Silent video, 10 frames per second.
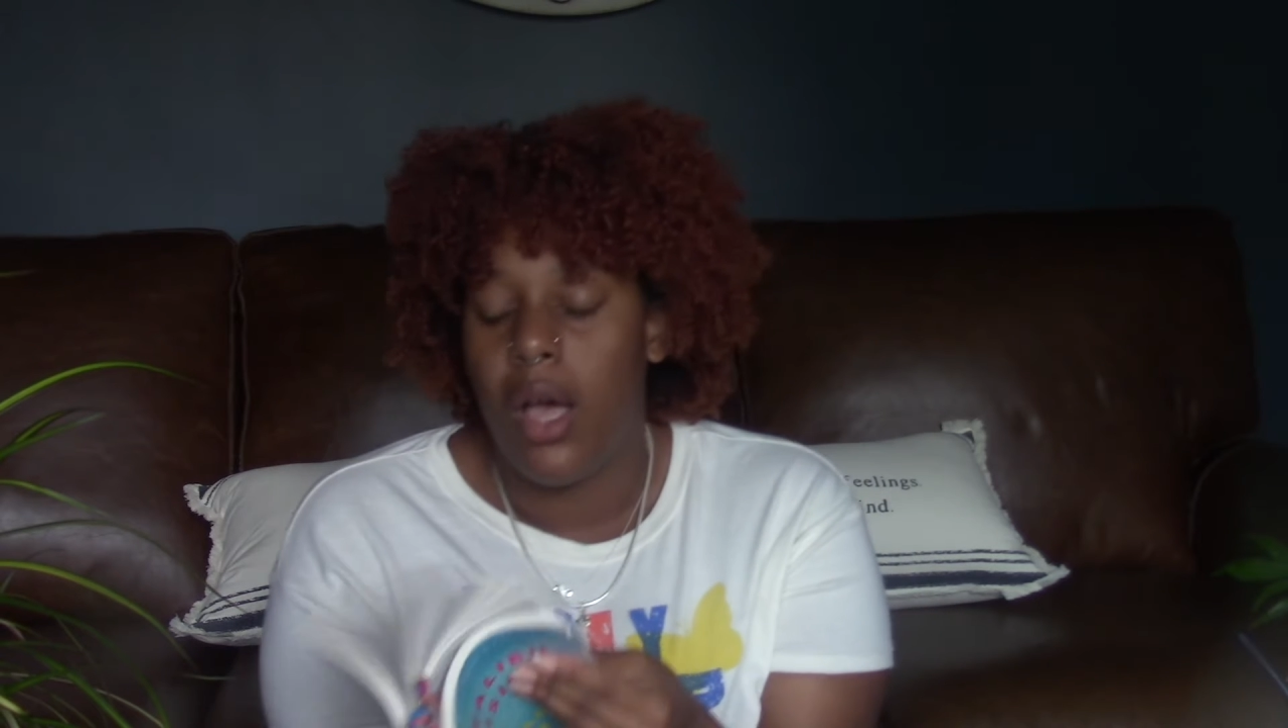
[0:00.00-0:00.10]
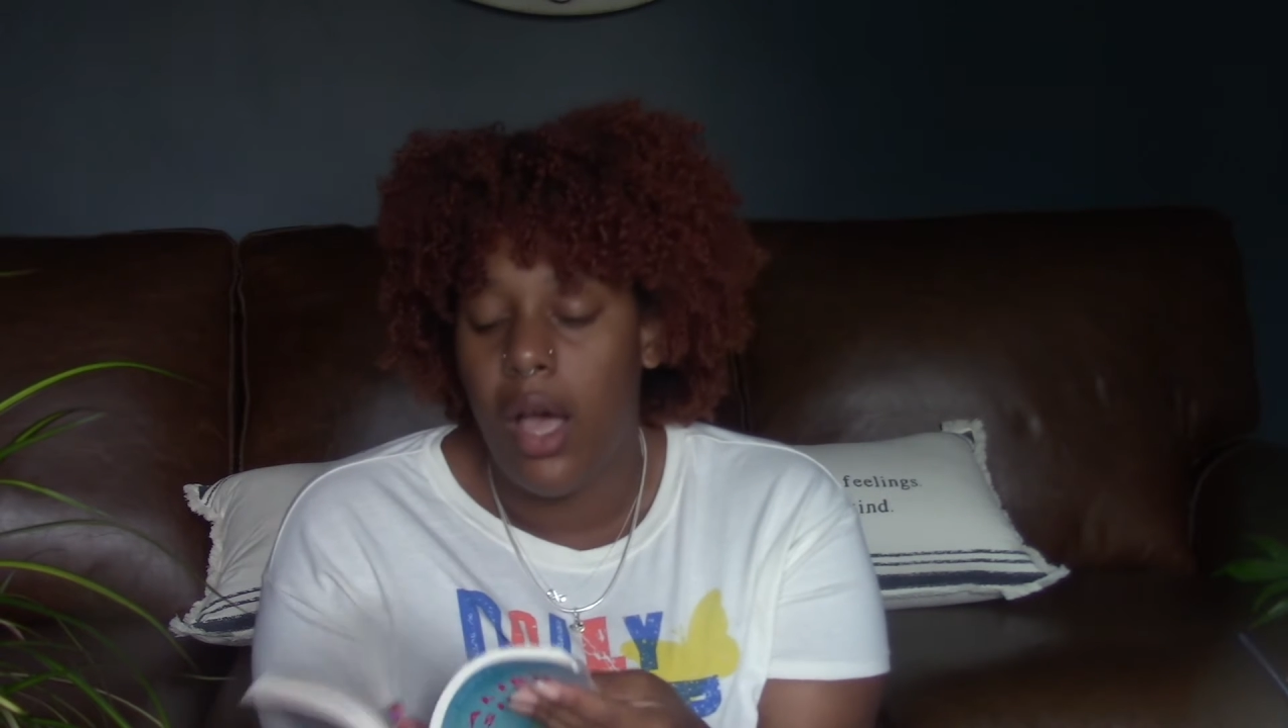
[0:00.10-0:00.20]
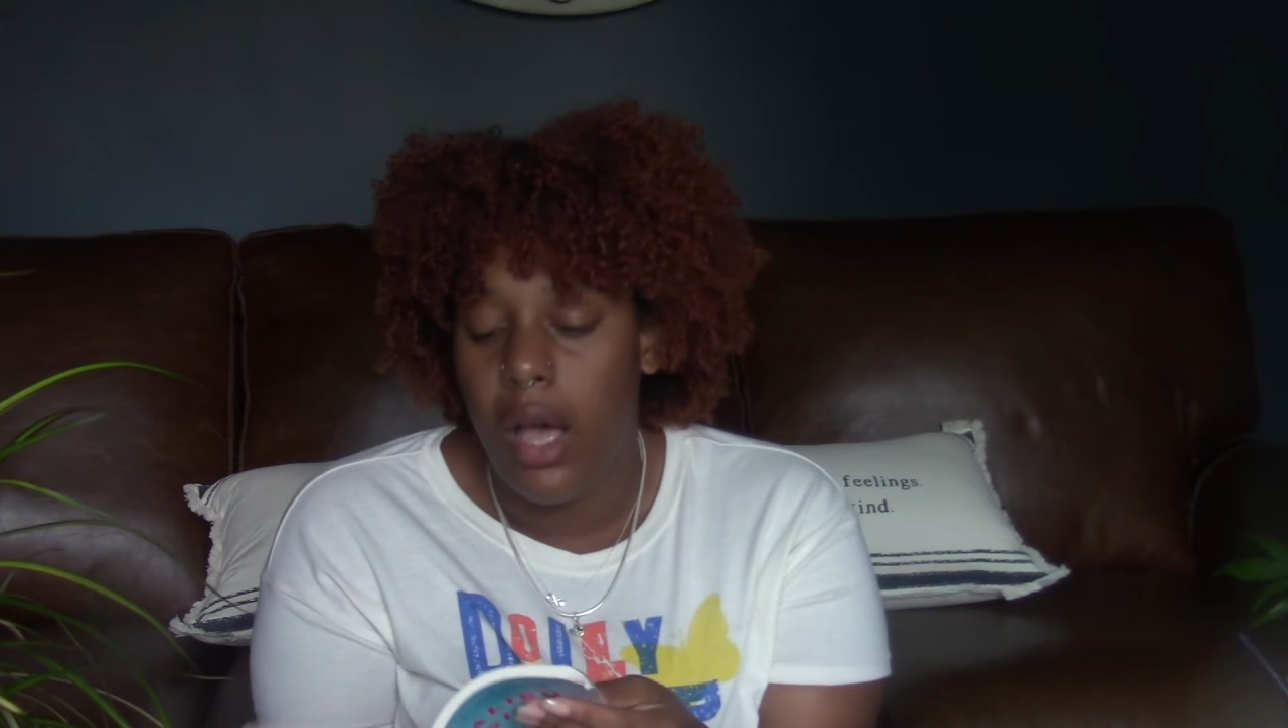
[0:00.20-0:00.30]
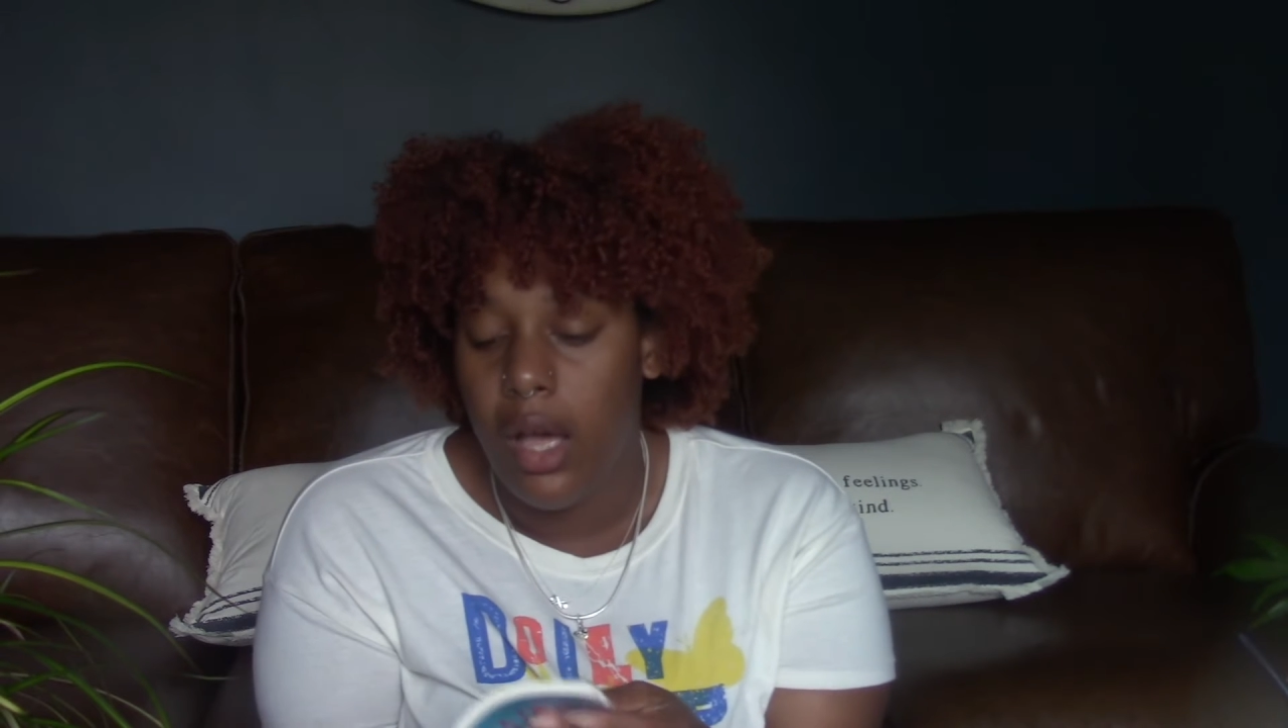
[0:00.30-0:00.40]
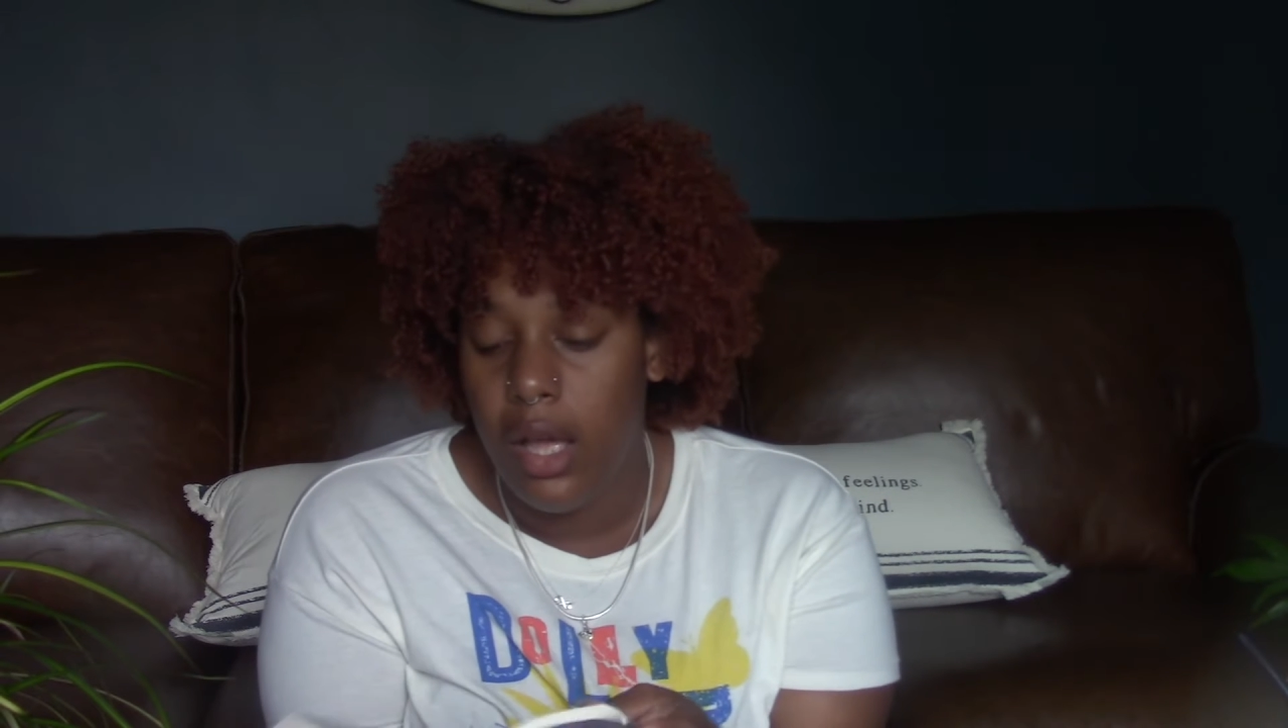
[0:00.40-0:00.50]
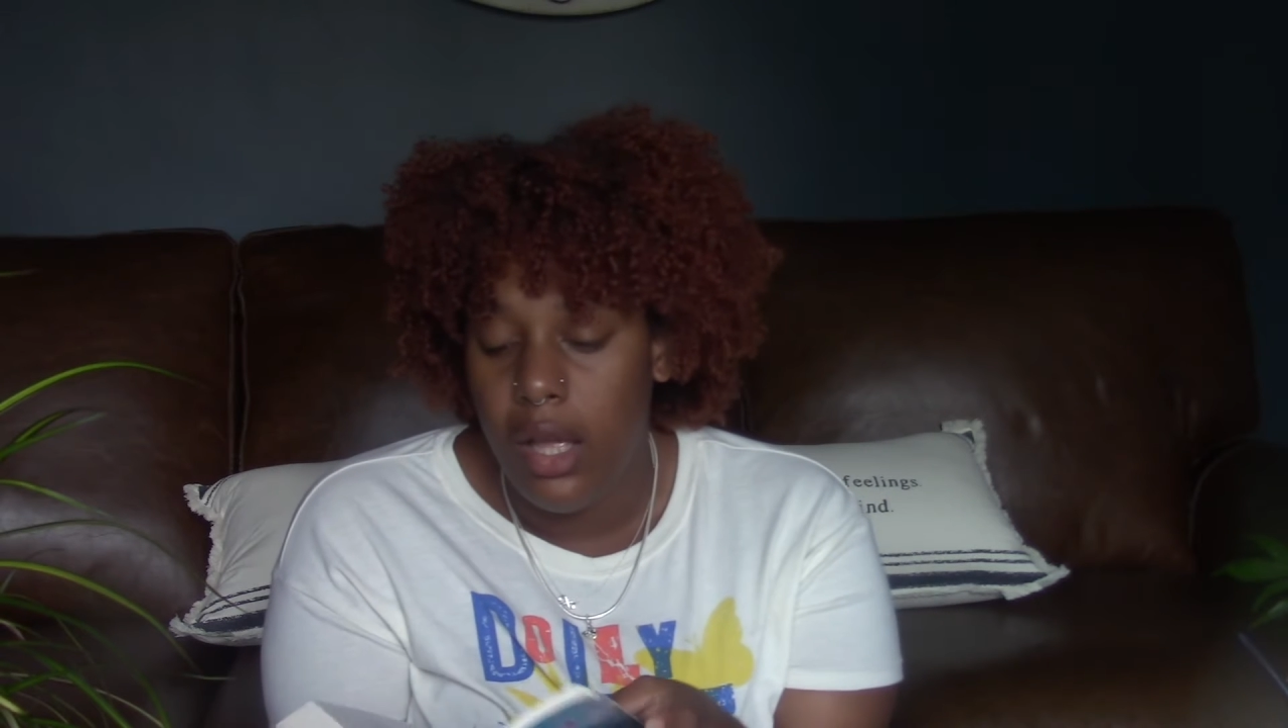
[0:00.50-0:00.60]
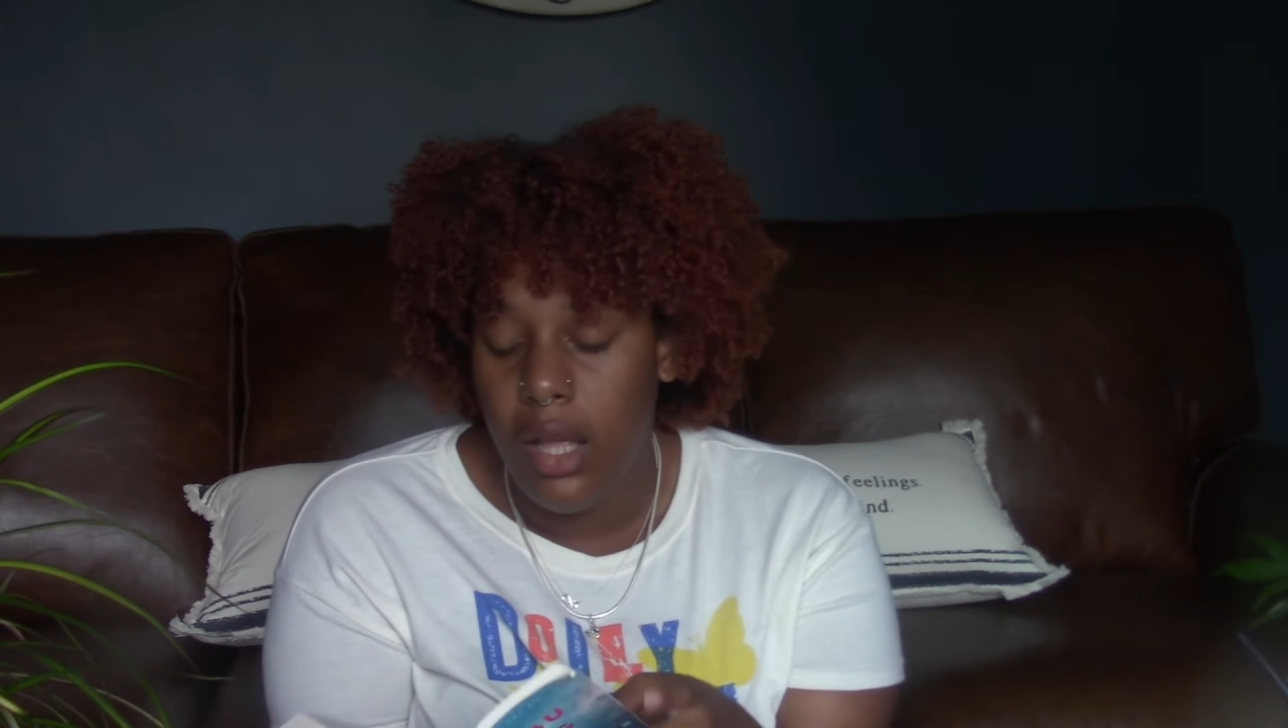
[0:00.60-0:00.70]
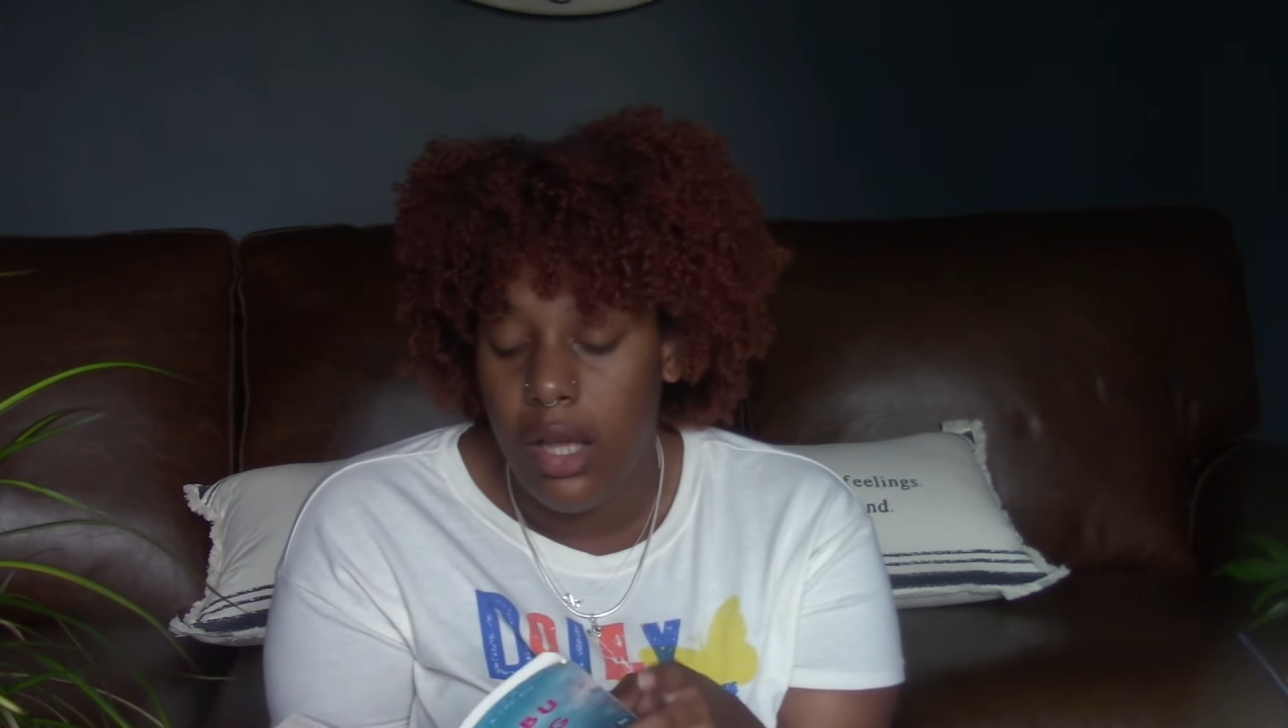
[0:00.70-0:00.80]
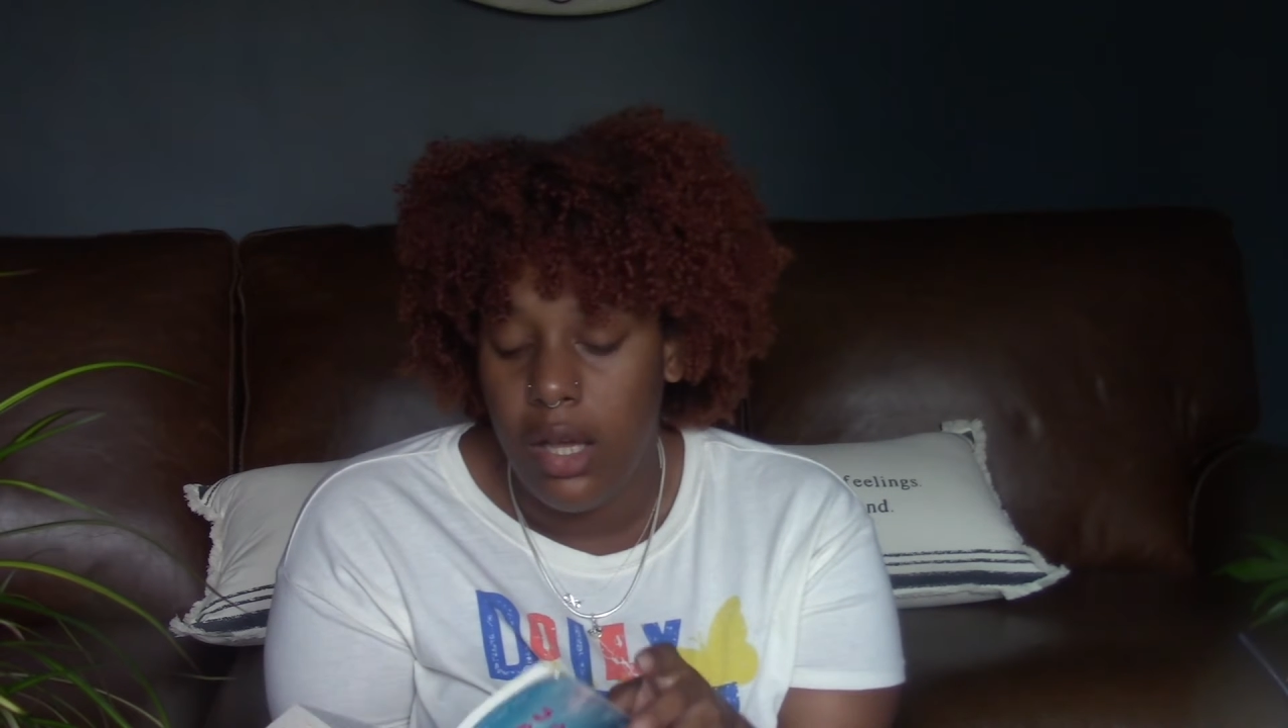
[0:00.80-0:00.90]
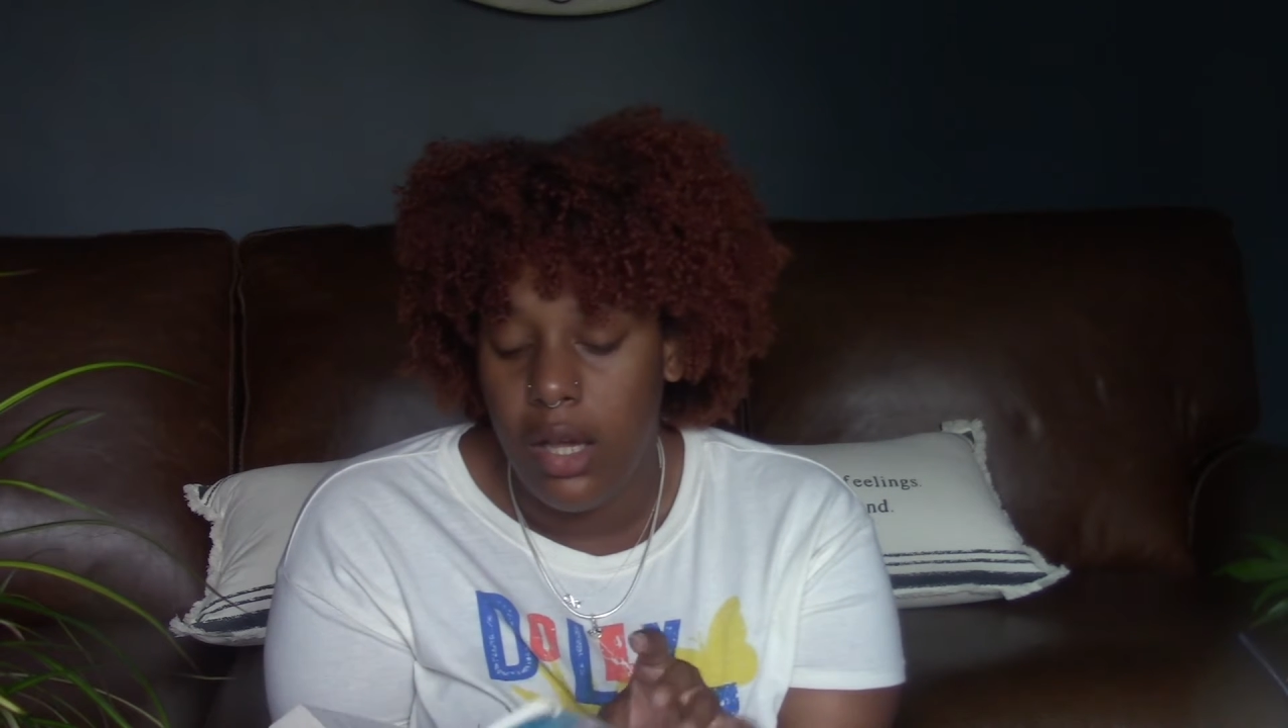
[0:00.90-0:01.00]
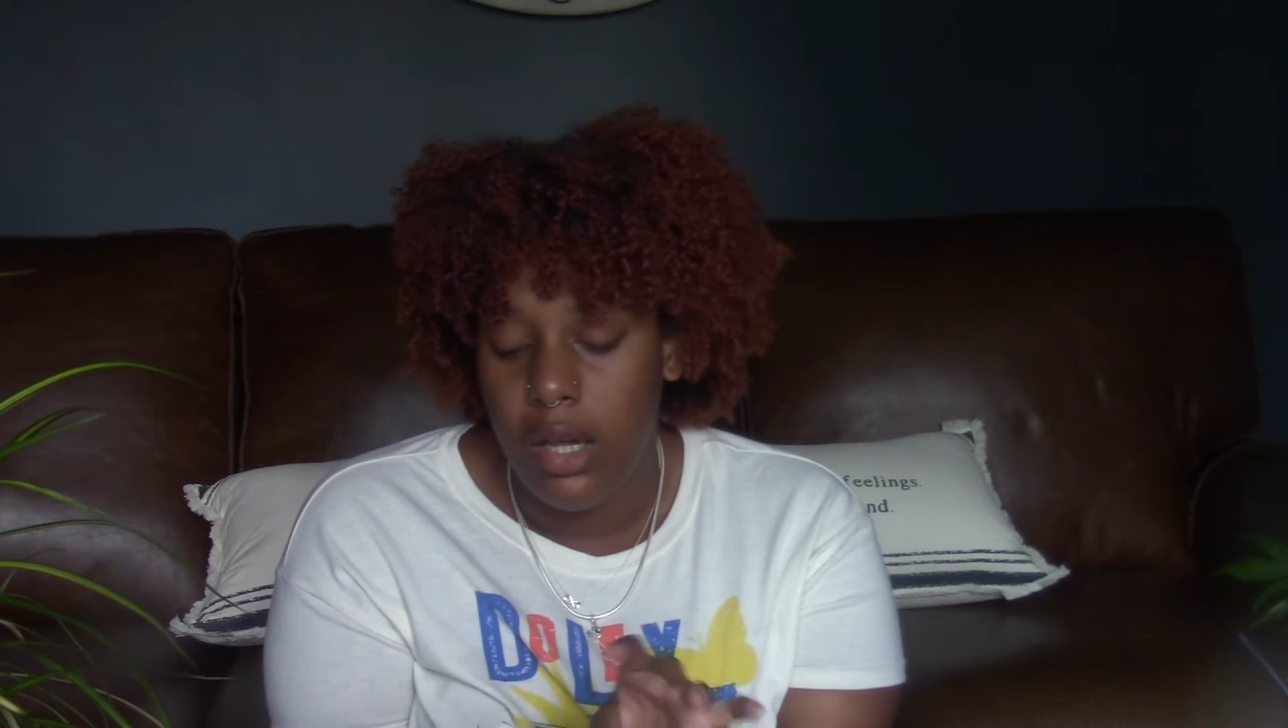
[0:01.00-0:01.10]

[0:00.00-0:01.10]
I'm